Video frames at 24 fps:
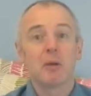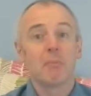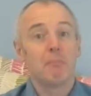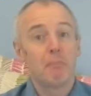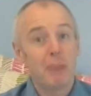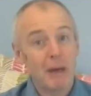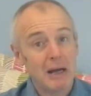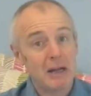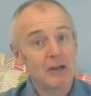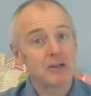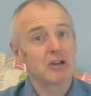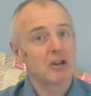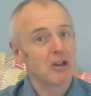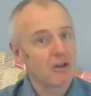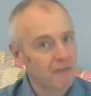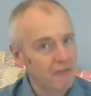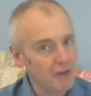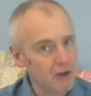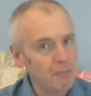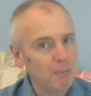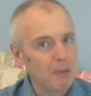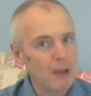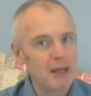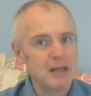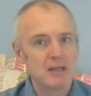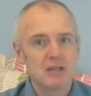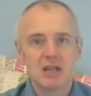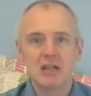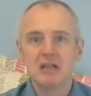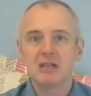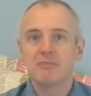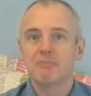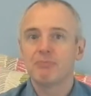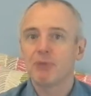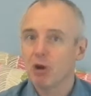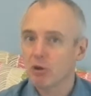But there are a few
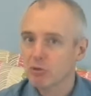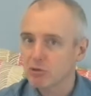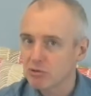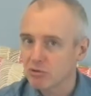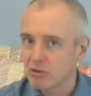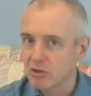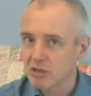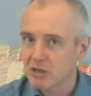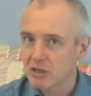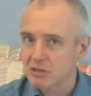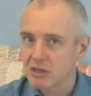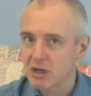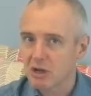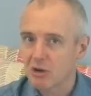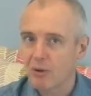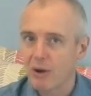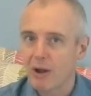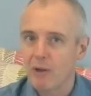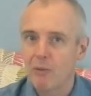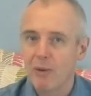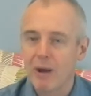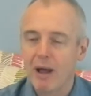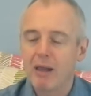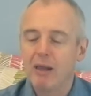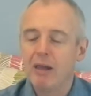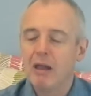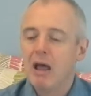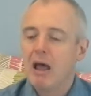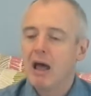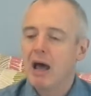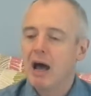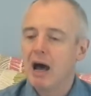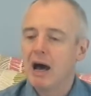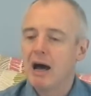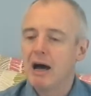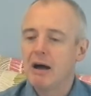places, Austria does it quite well,
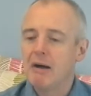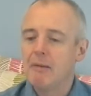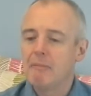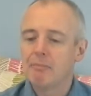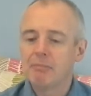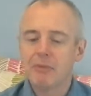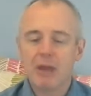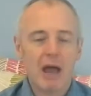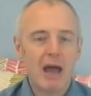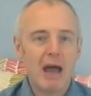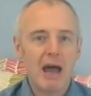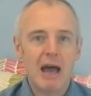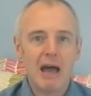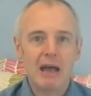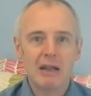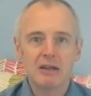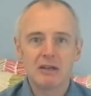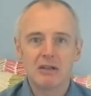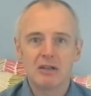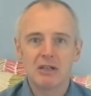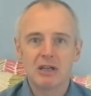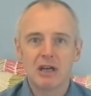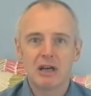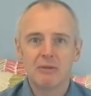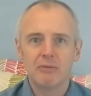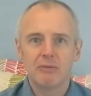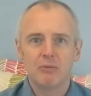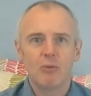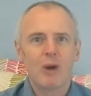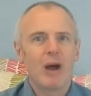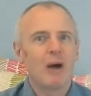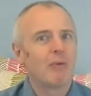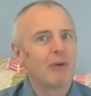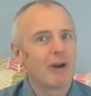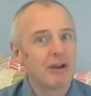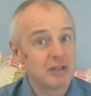
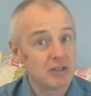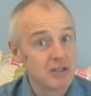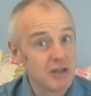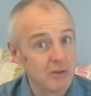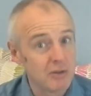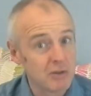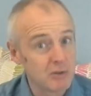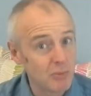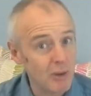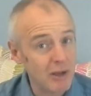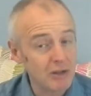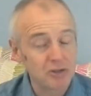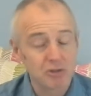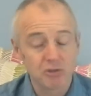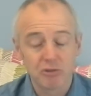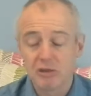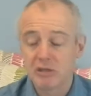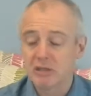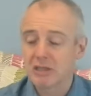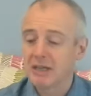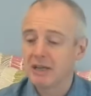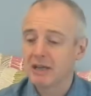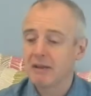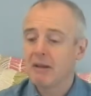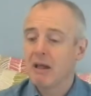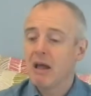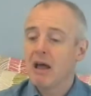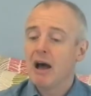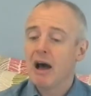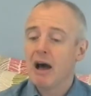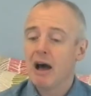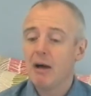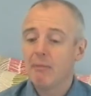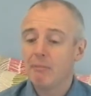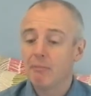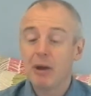where it's known as Welsh Riesling,
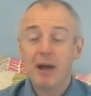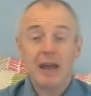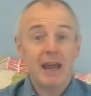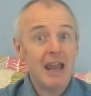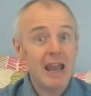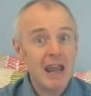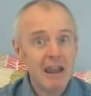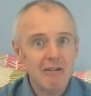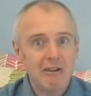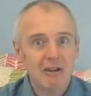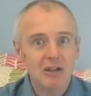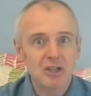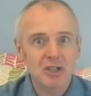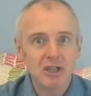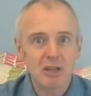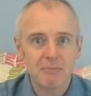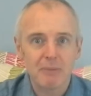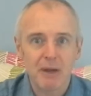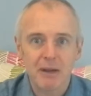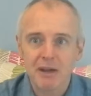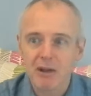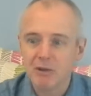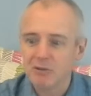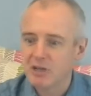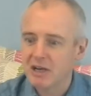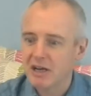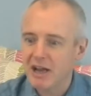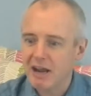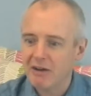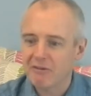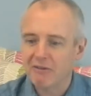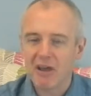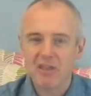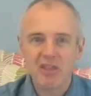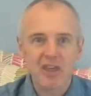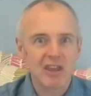but here, I stick my nose in
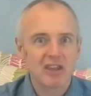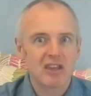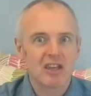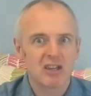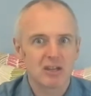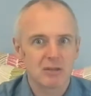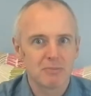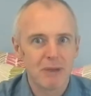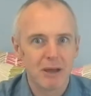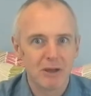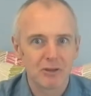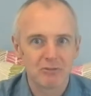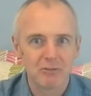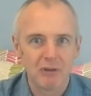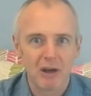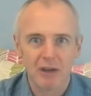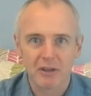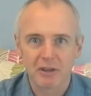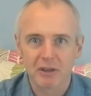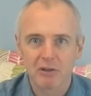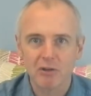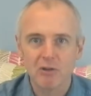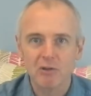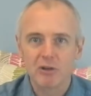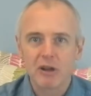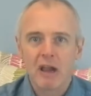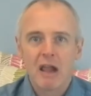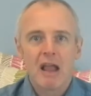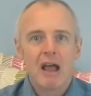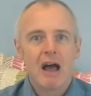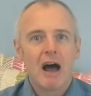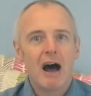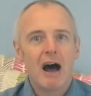here and I think this smells rather good.